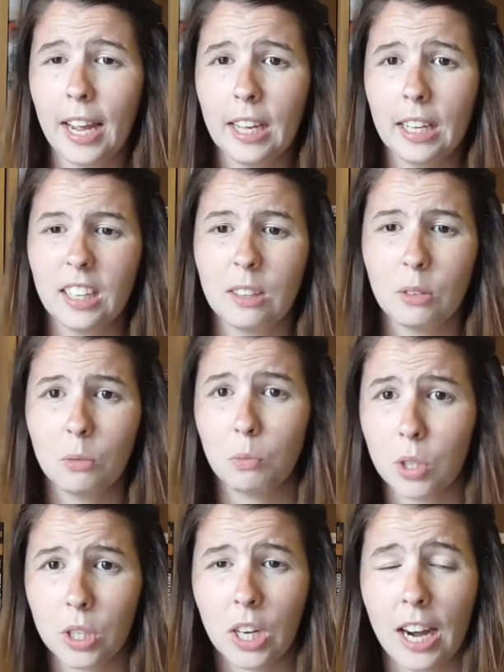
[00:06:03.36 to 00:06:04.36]
and I
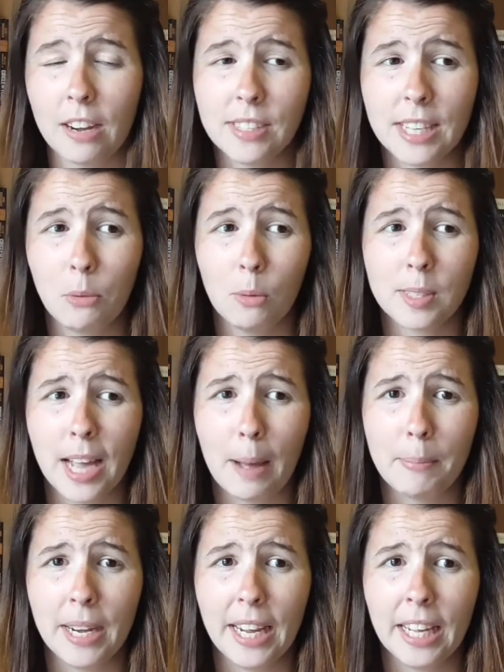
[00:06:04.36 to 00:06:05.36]
could kind of see what was
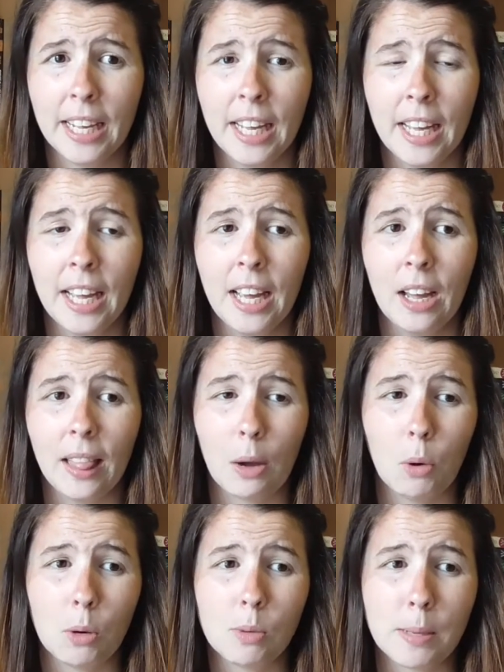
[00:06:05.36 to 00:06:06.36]
happening,
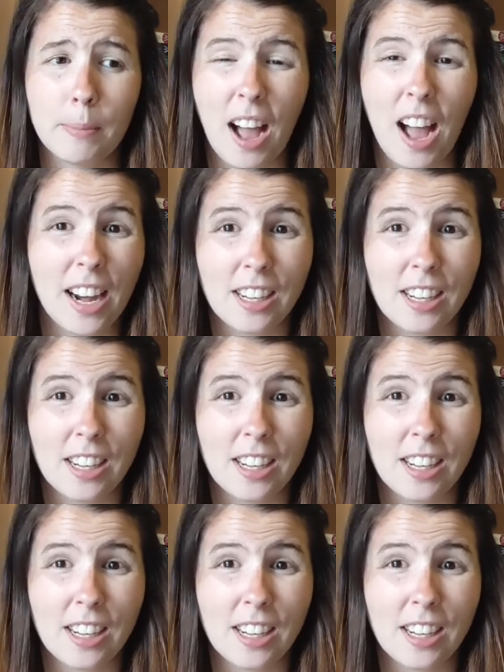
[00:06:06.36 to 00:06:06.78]
like what it was about.